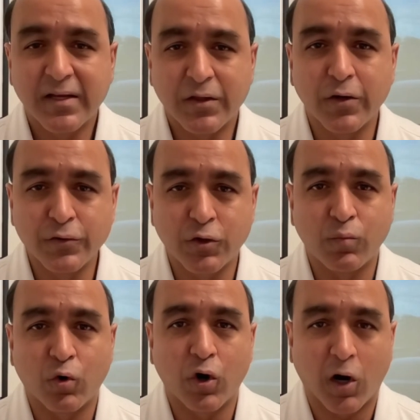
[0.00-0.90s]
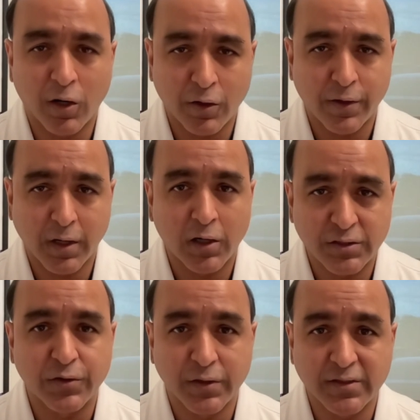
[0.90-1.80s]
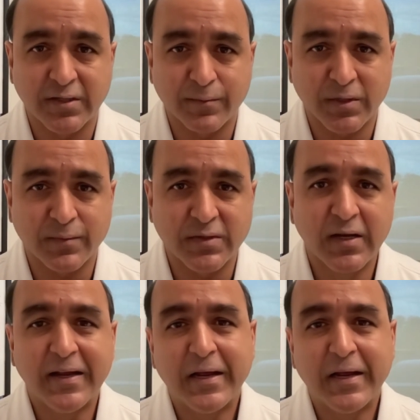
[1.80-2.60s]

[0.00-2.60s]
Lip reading: those are more arterial symptoms.